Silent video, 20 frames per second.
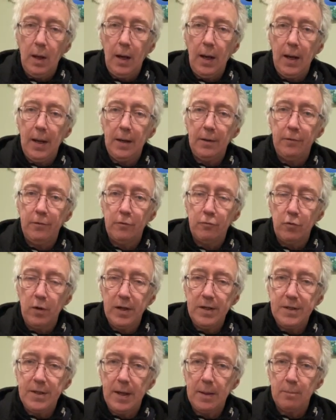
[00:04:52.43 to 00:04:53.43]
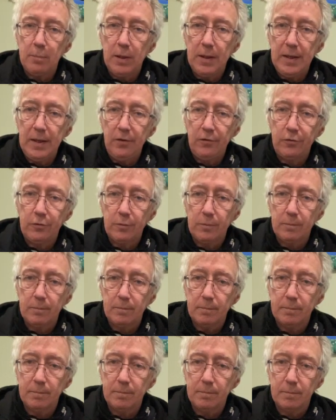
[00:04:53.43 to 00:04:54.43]
And the right hand plays
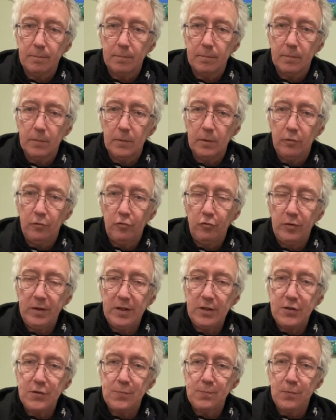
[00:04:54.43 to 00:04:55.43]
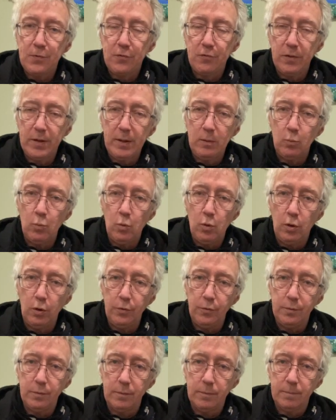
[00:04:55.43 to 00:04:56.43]
strings 3 and 1.